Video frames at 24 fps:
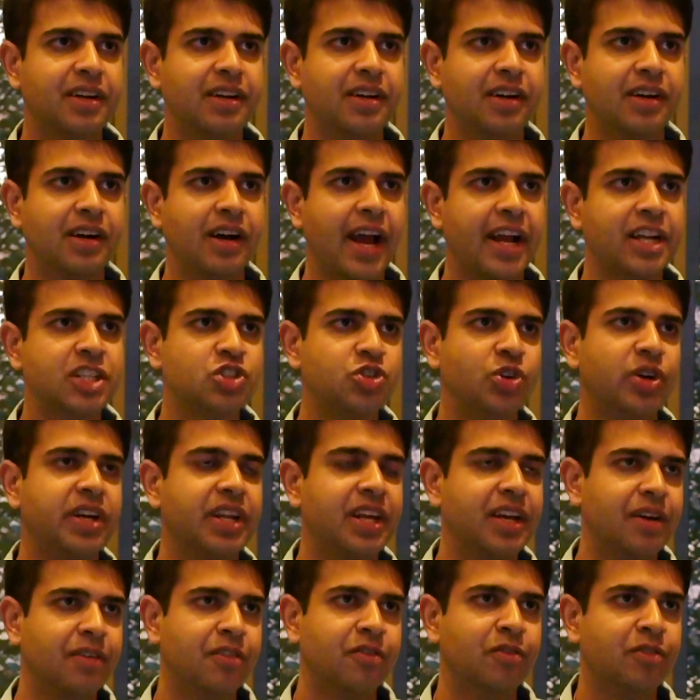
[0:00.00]

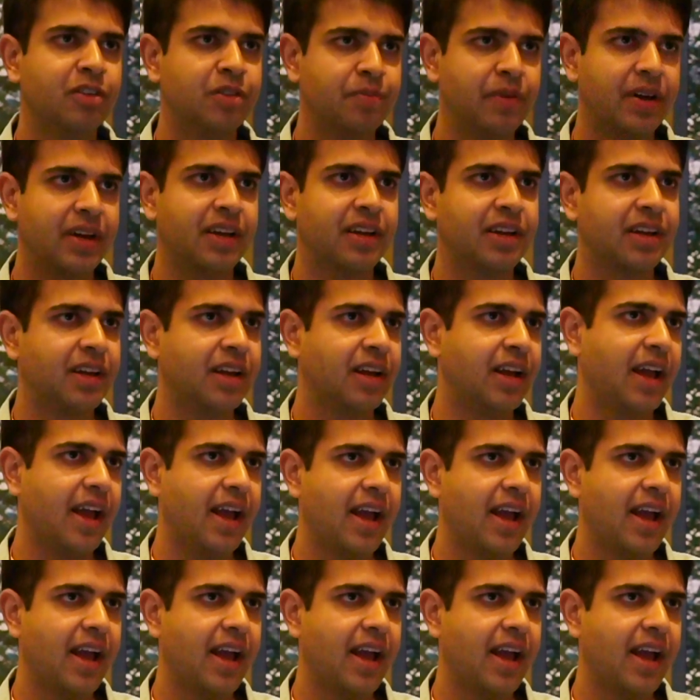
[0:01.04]
actuating with my